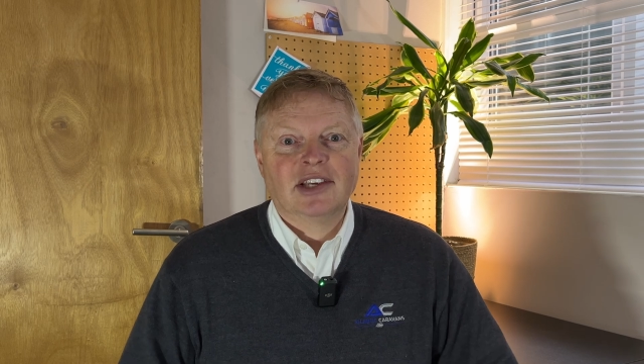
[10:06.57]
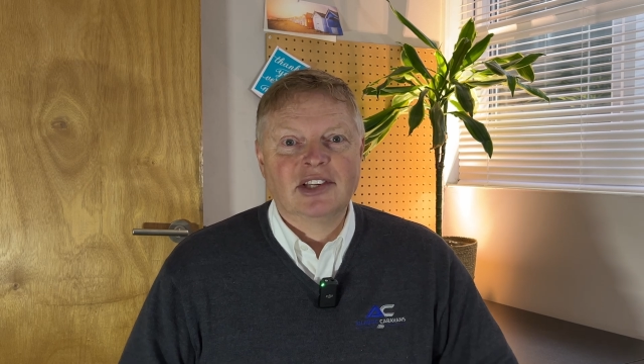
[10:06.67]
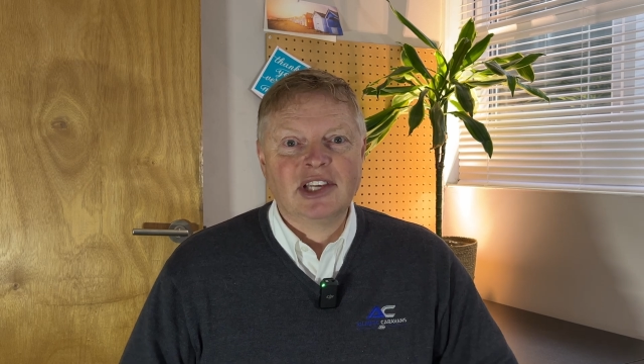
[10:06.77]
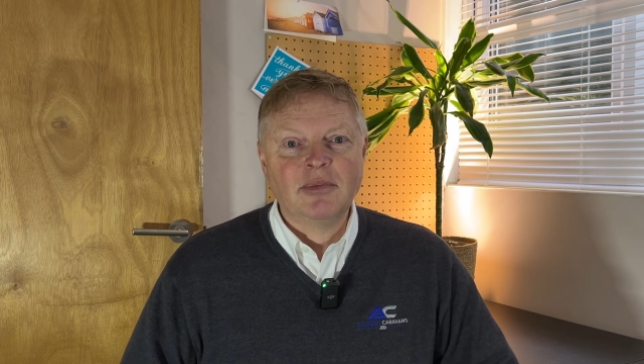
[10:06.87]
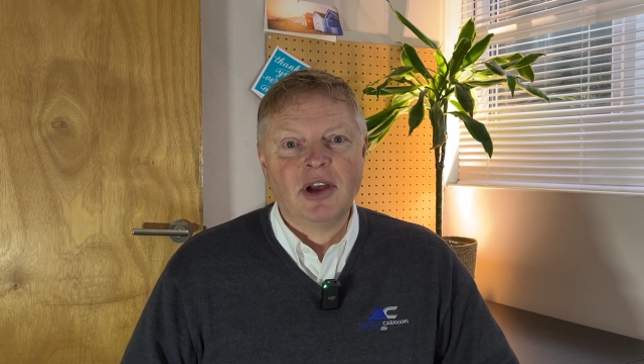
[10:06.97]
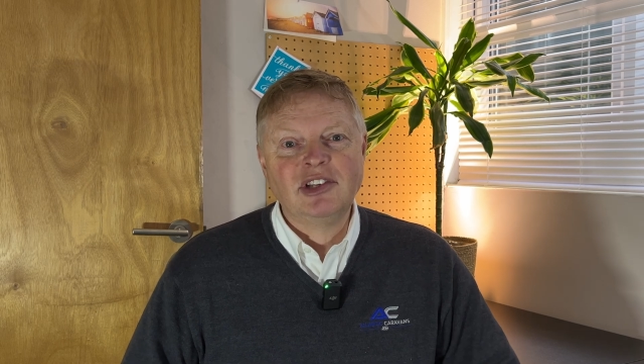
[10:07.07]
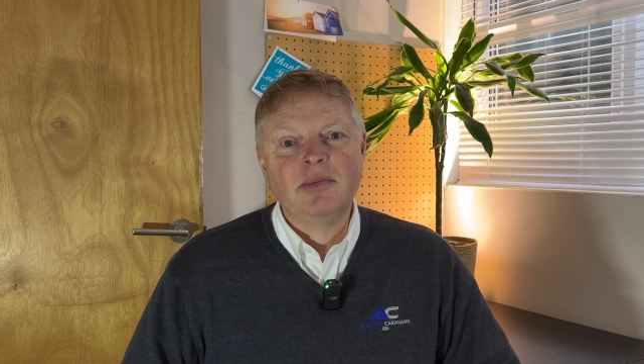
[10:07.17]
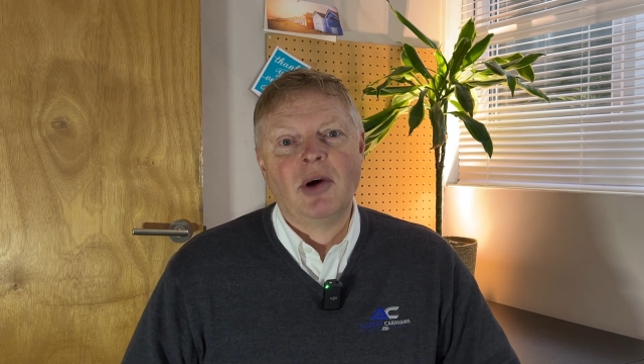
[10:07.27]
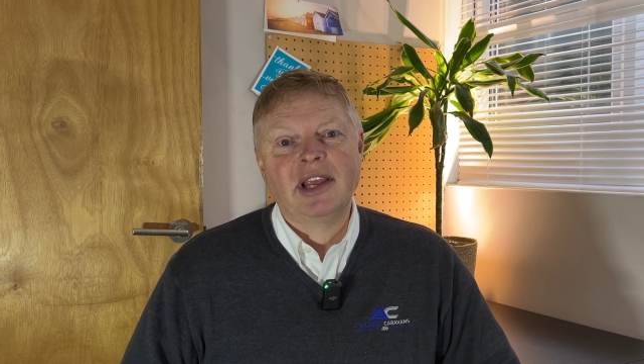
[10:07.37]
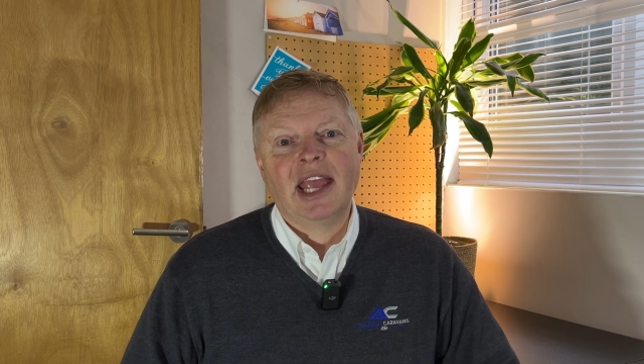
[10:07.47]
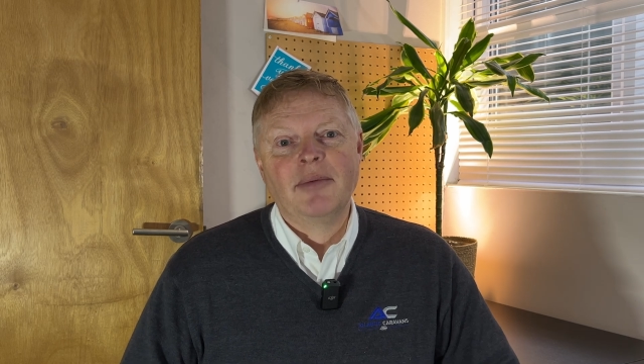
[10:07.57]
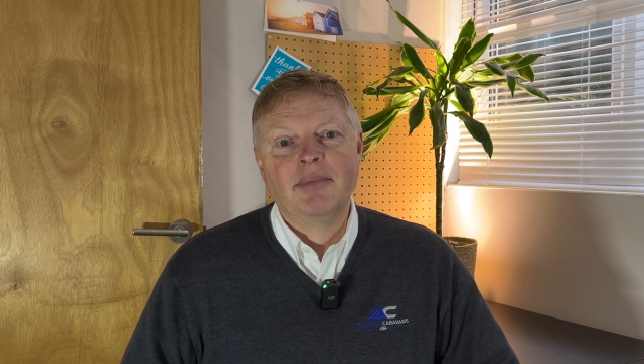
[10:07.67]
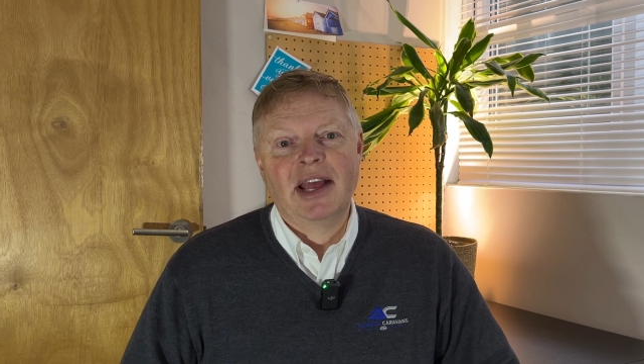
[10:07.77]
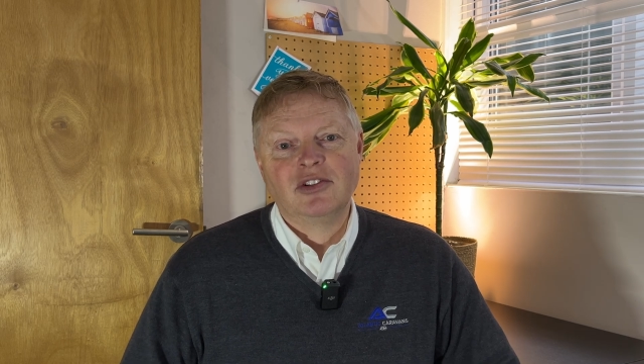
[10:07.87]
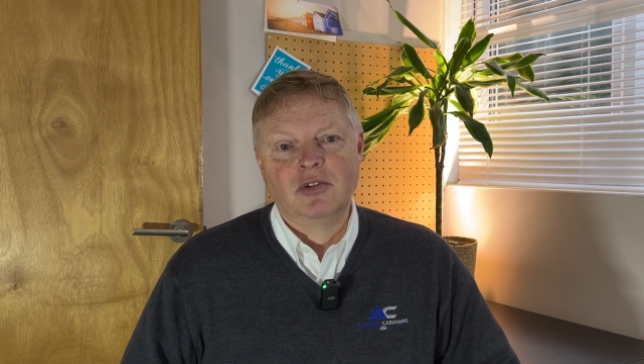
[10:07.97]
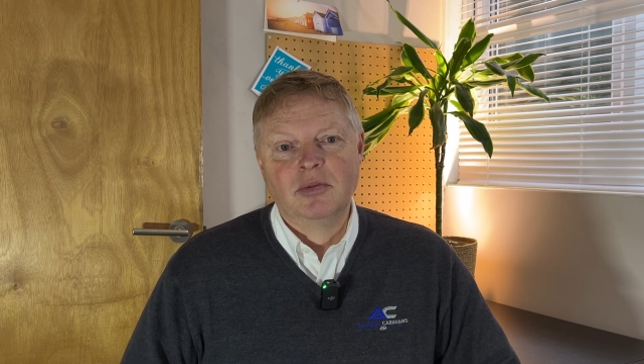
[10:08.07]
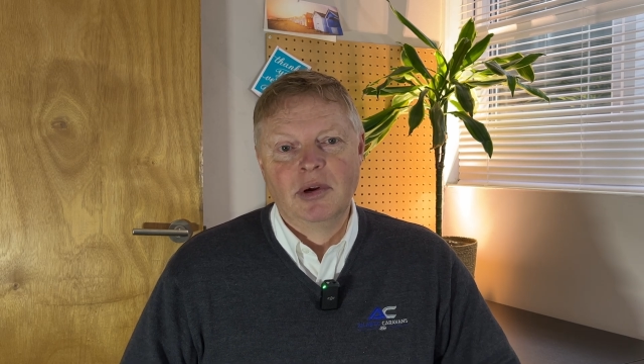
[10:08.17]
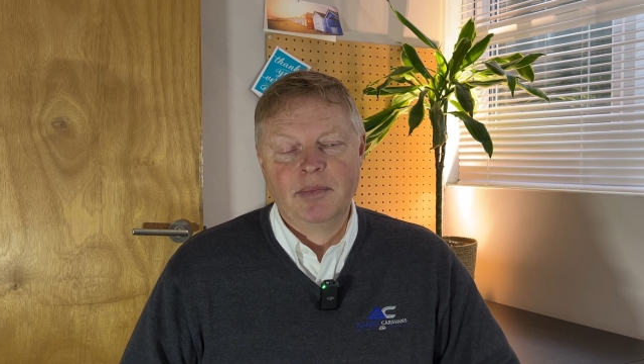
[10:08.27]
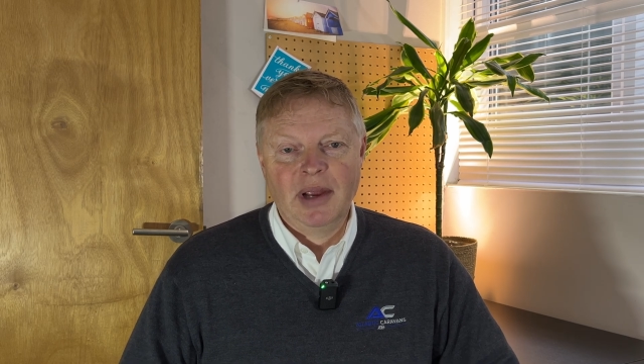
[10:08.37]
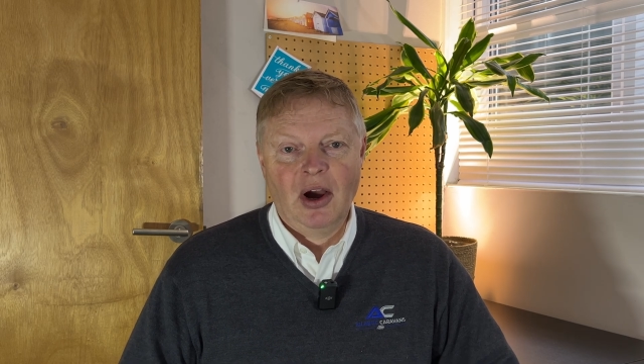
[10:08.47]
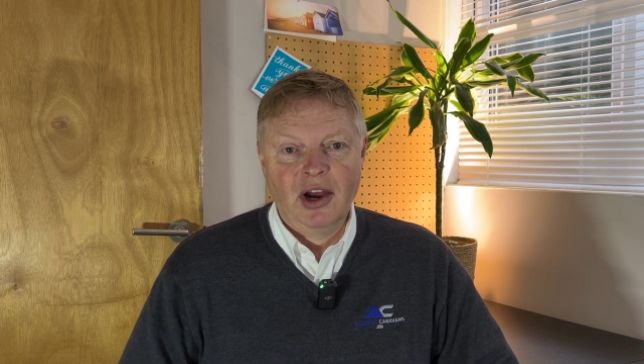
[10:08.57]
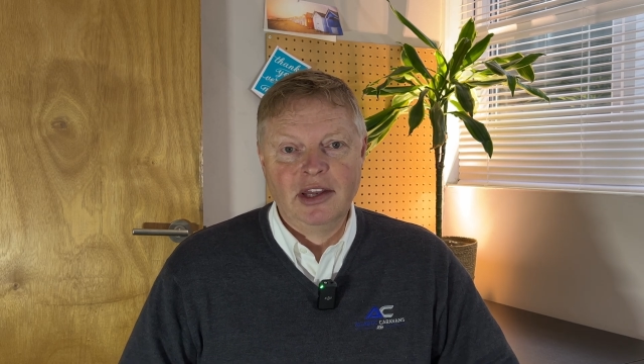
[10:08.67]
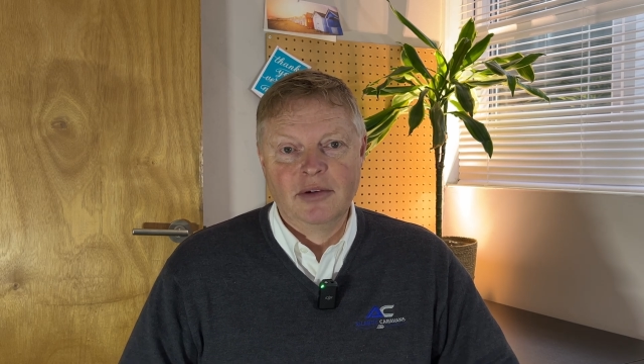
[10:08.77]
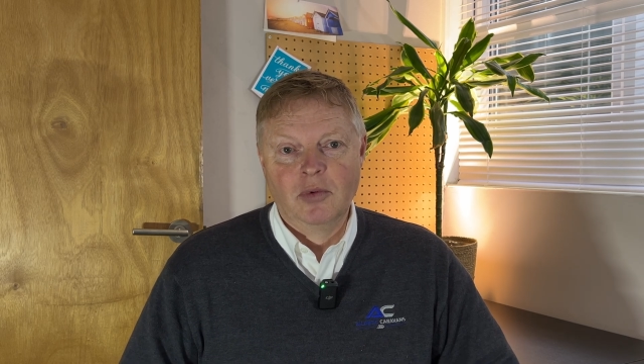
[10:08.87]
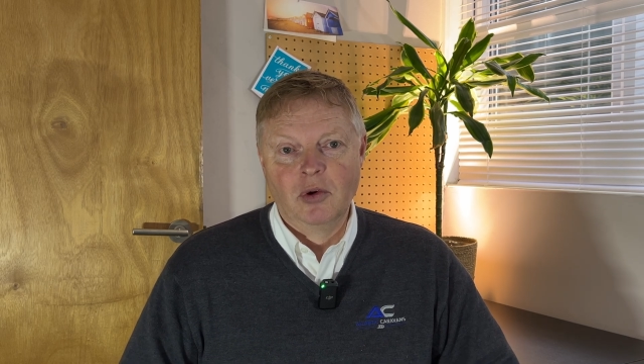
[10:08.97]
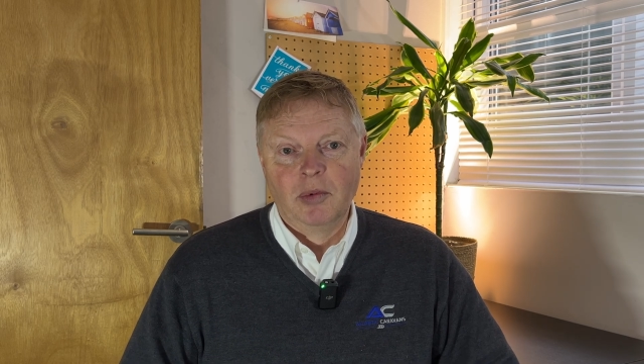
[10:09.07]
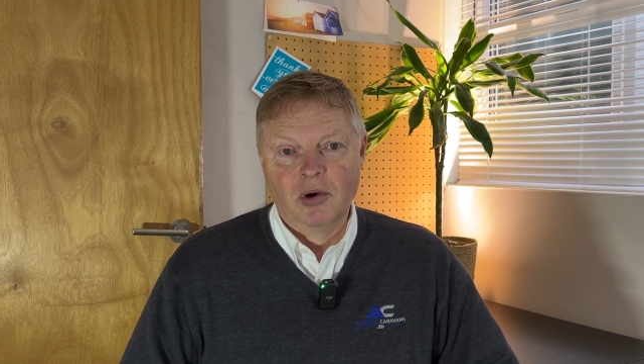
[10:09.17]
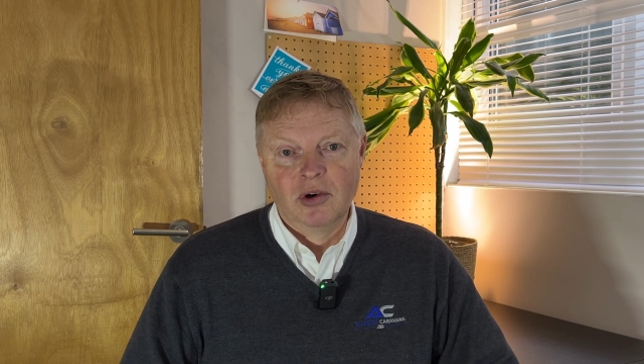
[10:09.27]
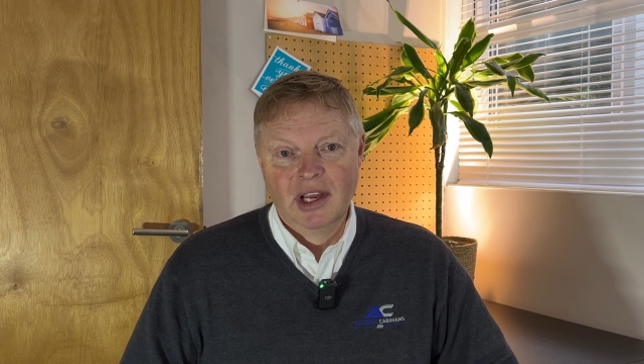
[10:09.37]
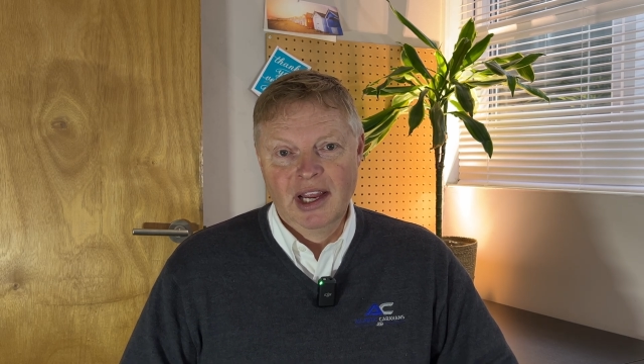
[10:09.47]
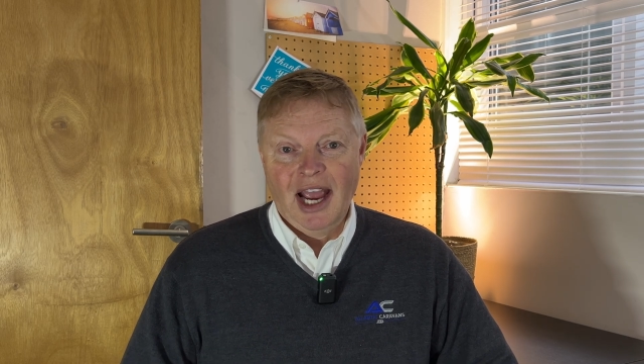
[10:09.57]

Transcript: So sometimes you might get metal behind the wallboard,